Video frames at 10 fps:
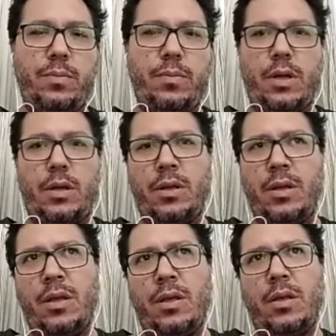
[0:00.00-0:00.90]
by
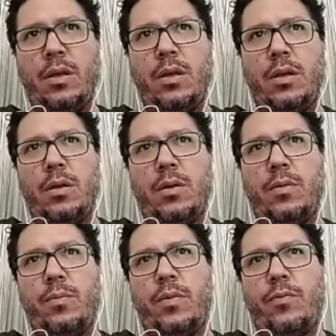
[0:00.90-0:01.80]

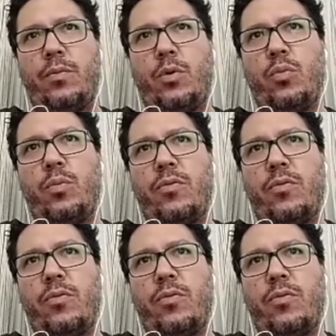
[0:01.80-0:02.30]
a group of